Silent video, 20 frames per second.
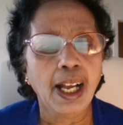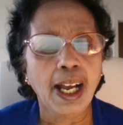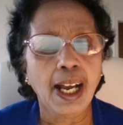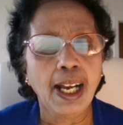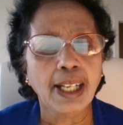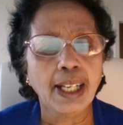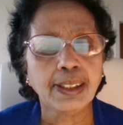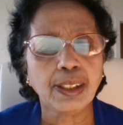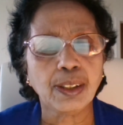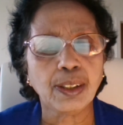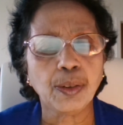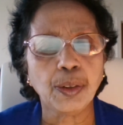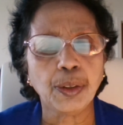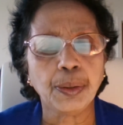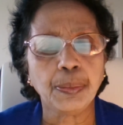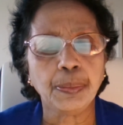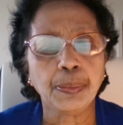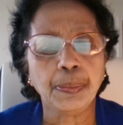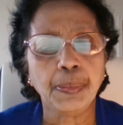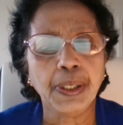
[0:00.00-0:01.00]
as it could
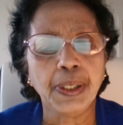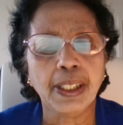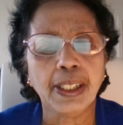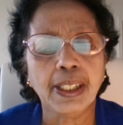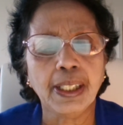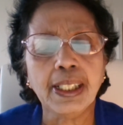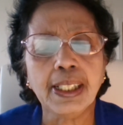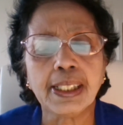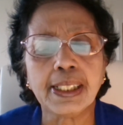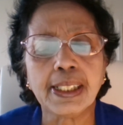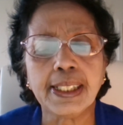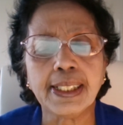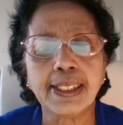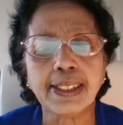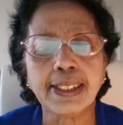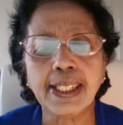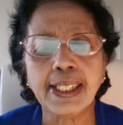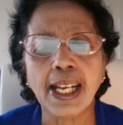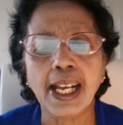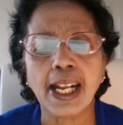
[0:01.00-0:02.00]
be a credit
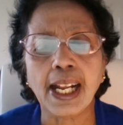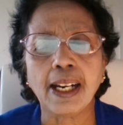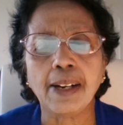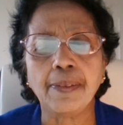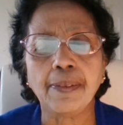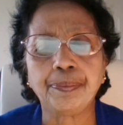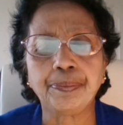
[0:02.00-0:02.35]
sale.